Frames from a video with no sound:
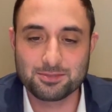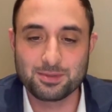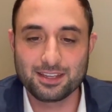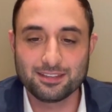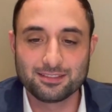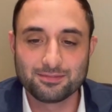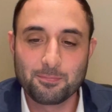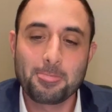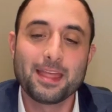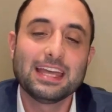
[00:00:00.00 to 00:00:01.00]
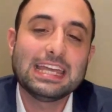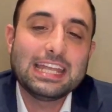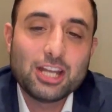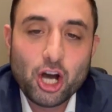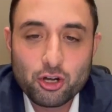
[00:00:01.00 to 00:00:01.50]
me. He
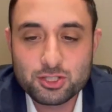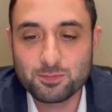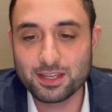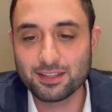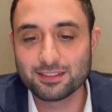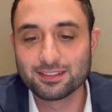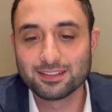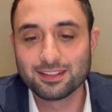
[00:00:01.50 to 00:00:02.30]
knows me.